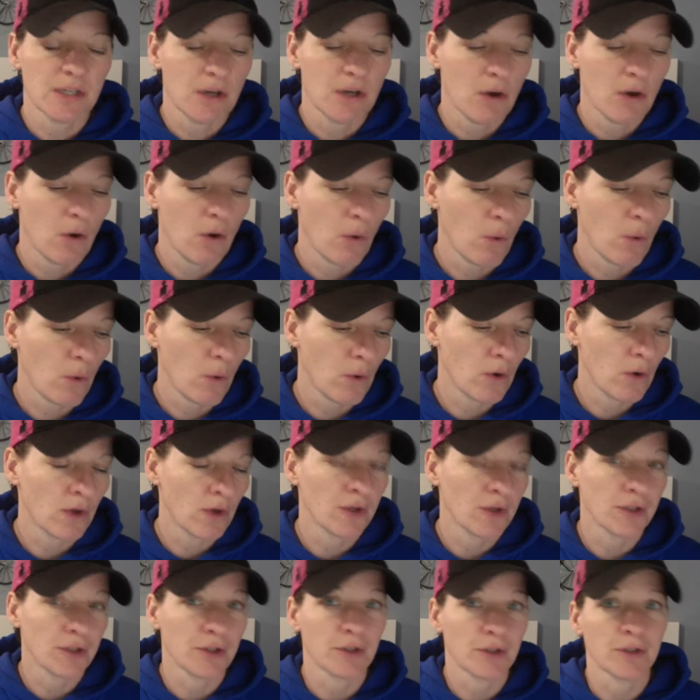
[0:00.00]
or
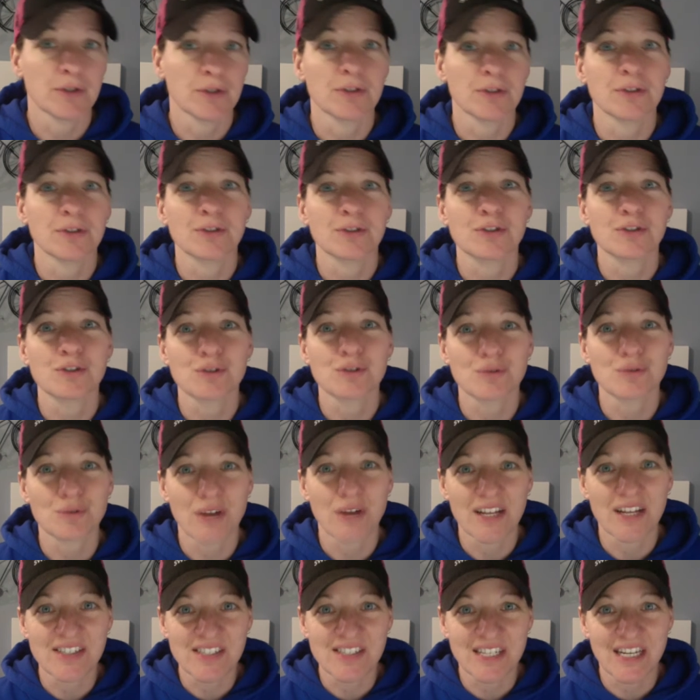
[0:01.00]
you're
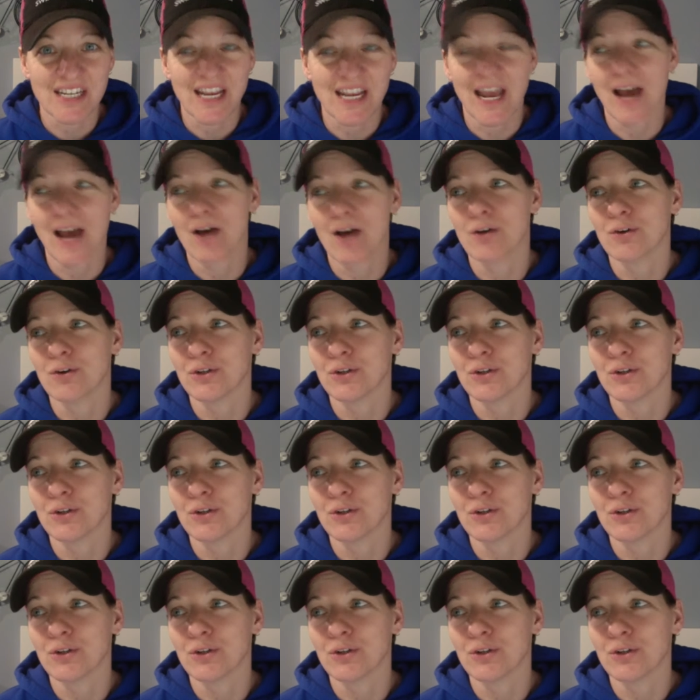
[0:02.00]
stressing out,